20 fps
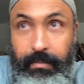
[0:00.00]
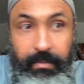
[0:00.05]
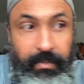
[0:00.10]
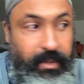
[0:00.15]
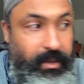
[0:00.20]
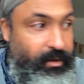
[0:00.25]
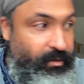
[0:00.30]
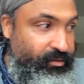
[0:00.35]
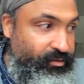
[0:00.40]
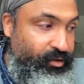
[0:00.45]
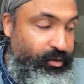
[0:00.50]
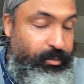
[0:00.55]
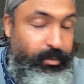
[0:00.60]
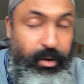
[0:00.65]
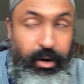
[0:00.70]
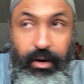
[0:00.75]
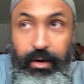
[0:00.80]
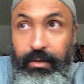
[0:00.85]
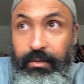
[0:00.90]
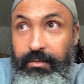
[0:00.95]
the
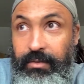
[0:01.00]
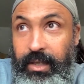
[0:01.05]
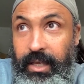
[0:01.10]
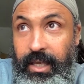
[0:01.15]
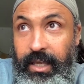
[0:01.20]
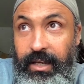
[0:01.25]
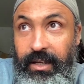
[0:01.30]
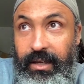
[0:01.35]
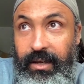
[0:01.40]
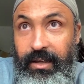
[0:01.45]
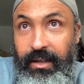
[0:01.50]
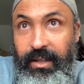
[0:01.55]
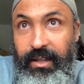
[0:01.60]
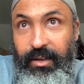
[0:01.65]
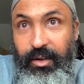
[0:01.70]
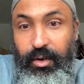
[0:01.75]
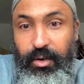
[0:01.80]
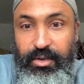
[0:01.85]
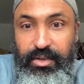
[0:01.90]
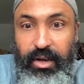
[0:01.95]
football, and it
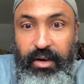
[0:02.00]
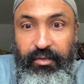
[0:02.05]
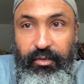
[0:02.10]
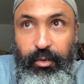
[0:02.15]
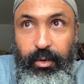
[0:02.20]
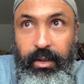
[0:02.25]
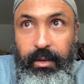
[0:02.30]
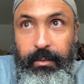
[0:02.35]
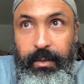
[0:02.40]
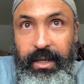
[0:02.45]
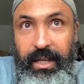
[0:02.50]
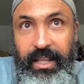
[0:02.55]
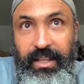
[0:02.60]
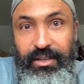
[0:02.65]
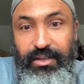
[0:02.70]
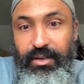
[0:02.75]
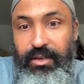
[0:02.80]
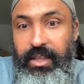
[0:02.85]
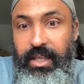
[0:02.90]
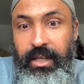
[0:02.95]
goes off a little bit, and
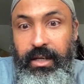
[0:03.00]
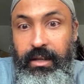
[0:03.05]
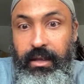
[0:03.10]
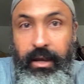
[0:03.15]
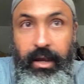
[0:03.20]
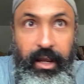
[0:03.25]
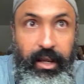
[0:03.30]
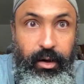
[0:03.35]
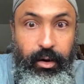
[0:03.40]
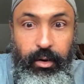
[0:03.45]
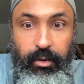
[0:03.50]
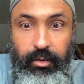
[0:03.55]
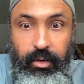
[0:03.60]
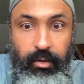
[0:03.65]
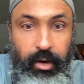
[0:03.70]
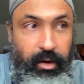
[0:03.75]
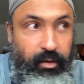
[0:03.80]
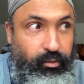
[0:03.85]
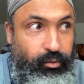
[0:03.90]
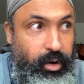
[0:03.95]
so then I go
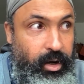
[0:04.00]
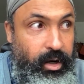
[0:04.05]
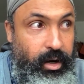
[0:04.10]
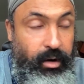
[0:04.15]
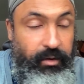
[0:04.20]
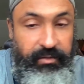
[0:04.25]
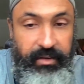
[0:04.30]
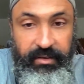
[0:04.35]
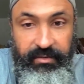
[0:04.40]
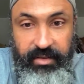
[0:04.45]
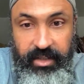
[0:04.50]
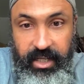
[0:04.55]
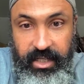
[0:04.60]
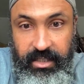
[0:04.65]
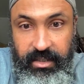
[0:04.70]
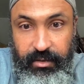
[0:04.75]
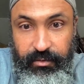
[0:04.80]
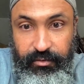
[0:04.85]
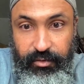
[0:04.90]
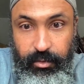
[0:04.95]
I'll run off after
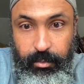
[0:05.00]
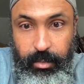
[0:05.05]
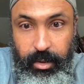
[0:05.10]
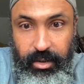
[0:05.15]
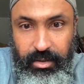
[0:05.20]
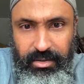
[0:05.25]
catching the football.